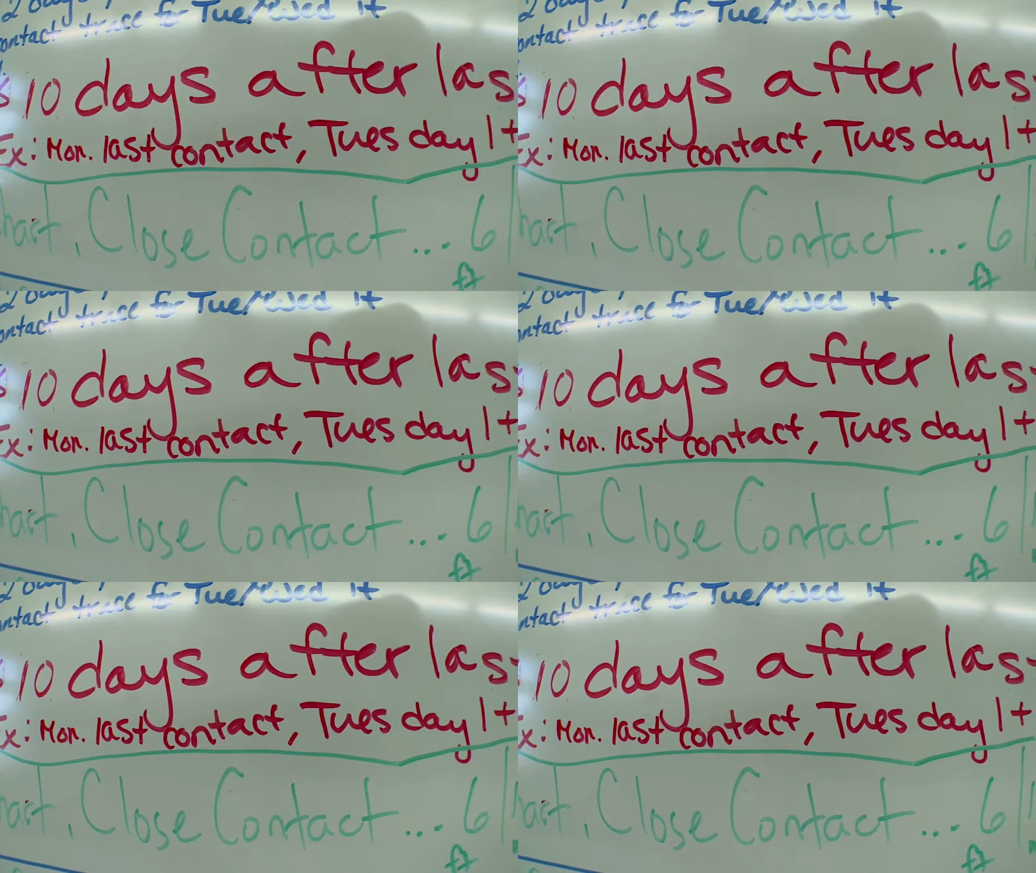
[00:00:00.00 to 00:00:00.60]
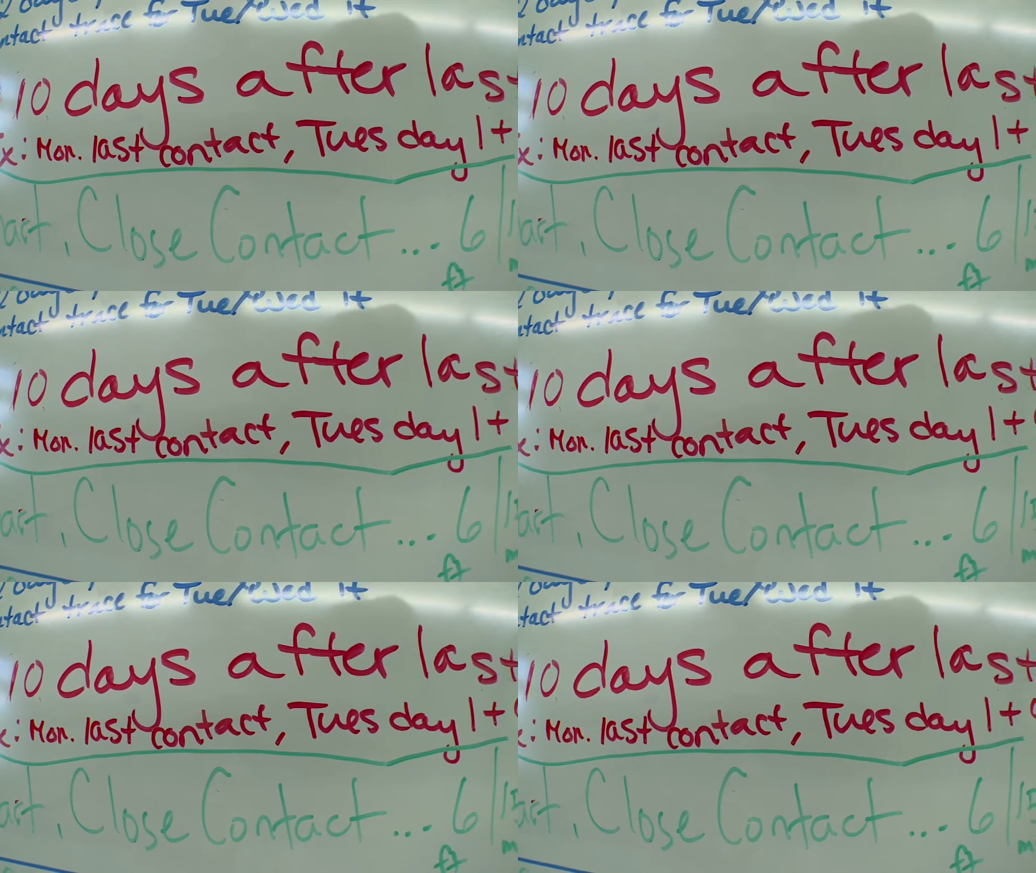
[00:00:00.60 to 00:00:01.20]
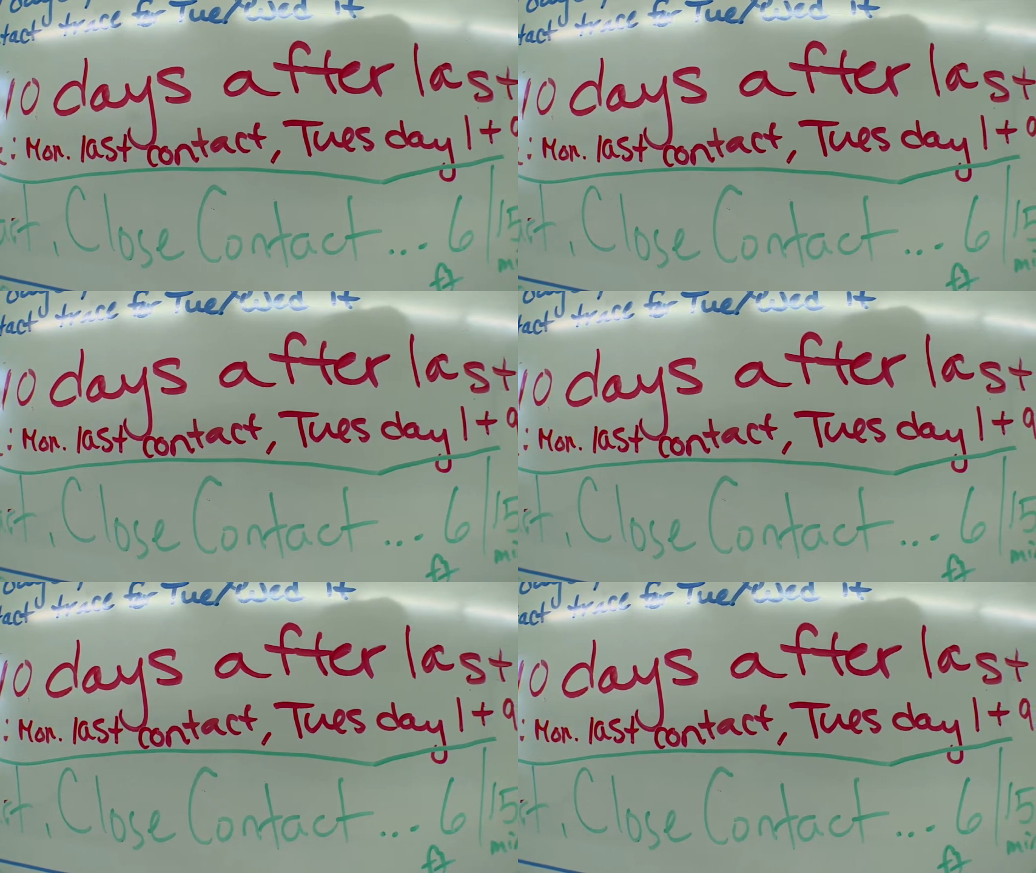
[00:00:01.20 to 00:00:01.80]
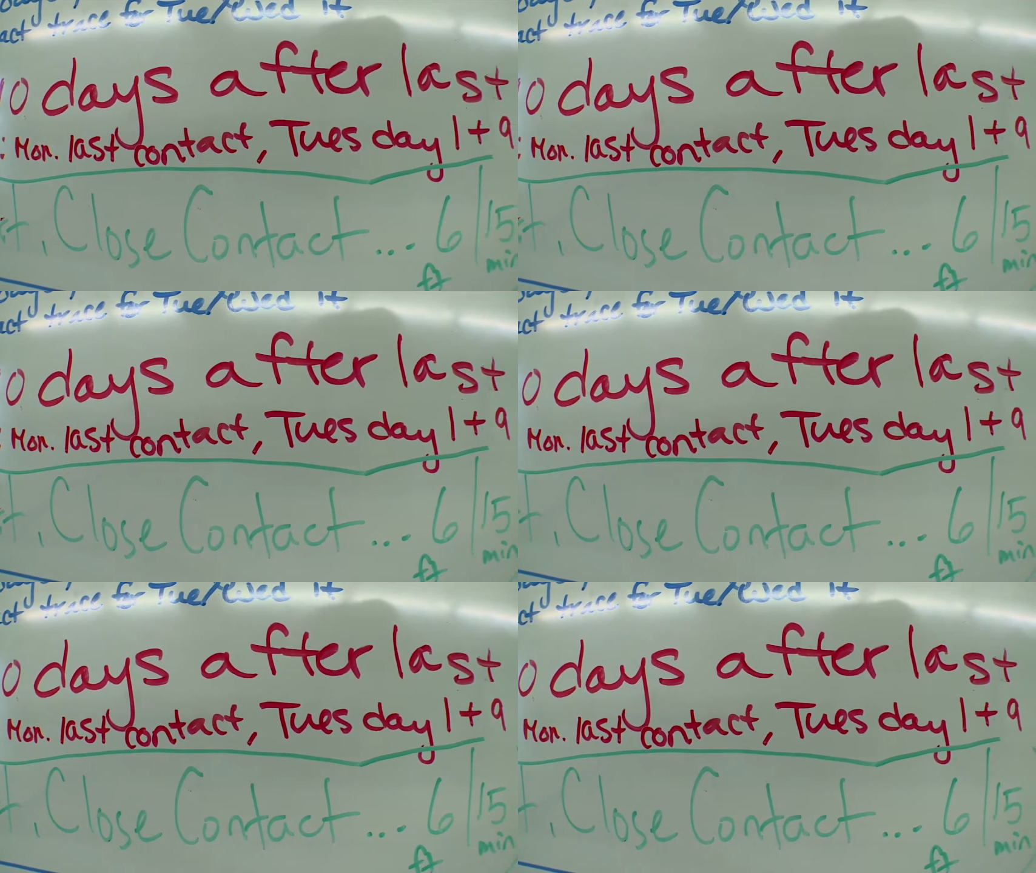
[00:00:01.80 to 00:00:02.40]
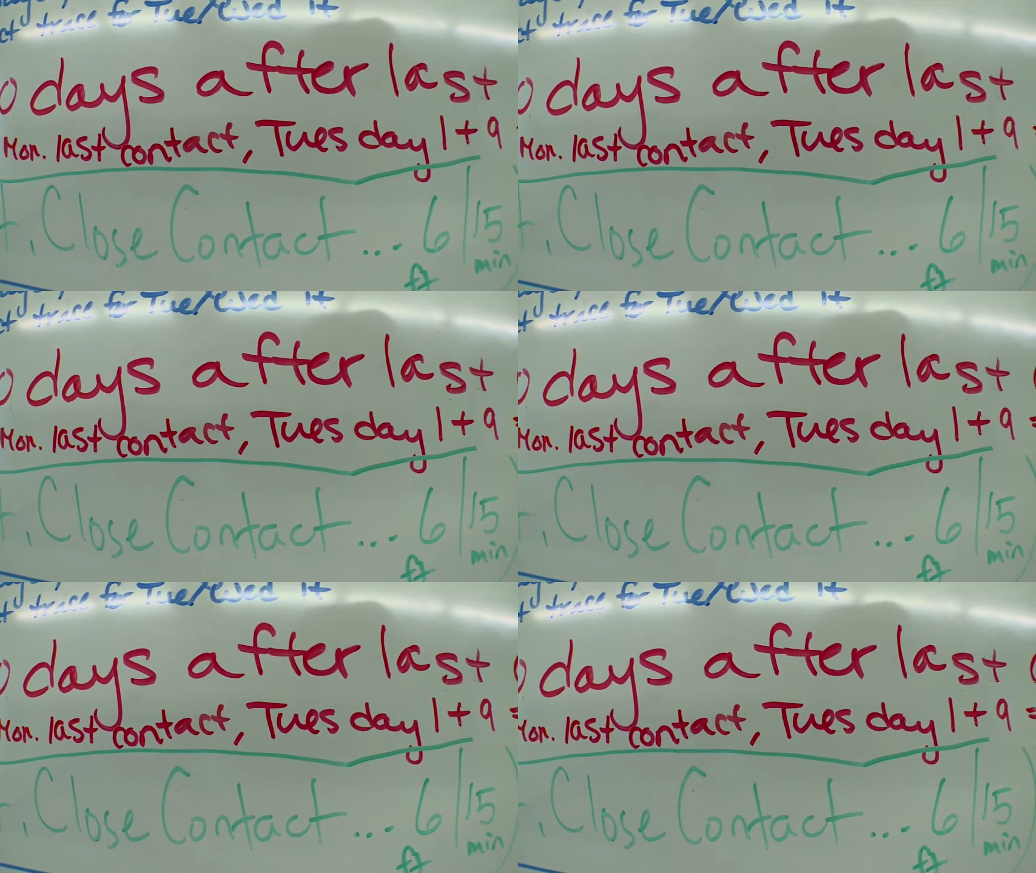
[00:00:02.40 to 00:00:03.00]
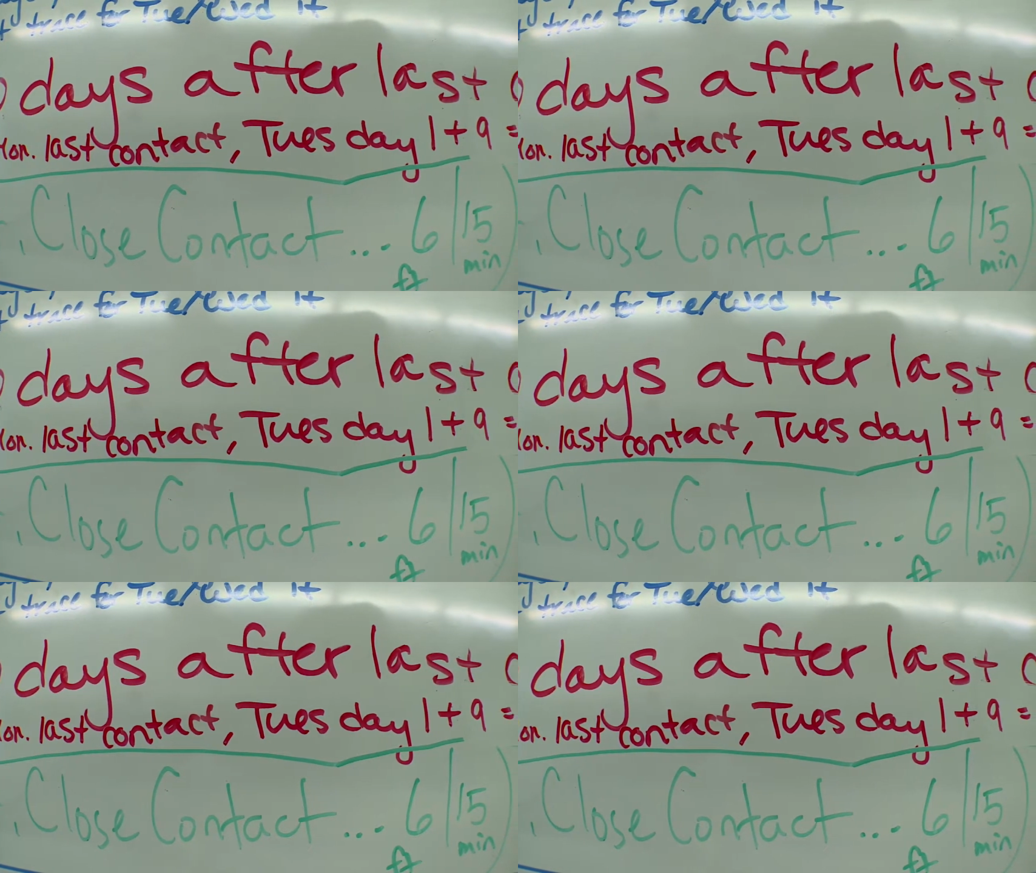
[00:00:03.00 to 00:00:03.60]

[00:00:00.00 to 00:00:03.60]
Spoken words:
Nobody's mouth can be seen.